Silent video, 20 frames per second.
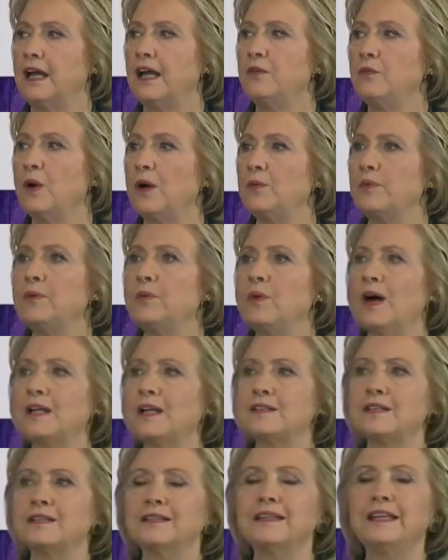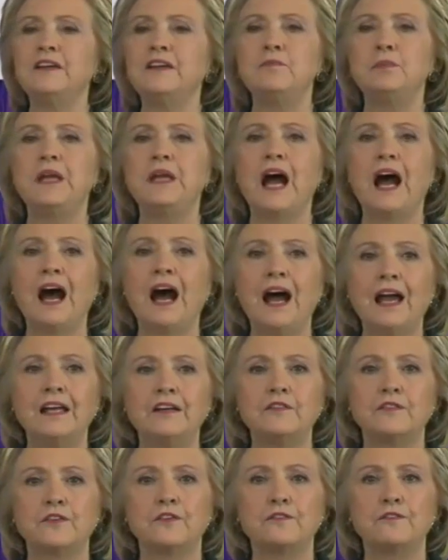and what we want to leave behind